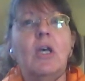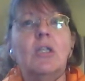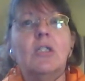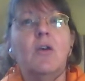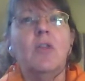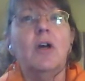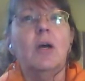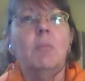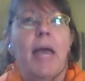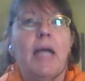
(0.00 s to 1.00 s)
so that they'll
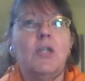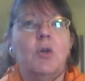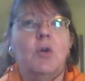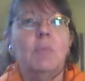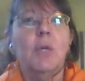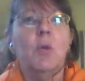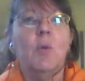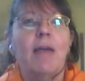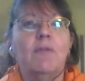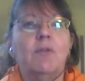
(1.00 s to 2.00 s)
come back to you and be
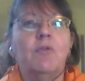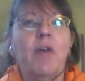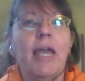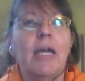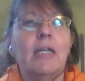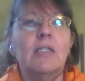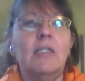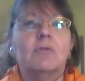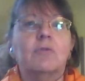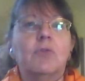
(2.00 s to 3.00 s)
raving
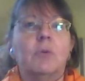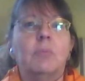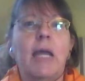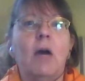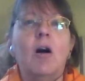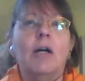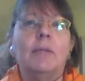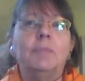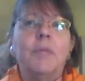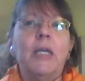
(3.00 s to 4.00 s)
fans from now
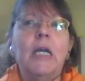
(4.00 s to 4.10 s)
on.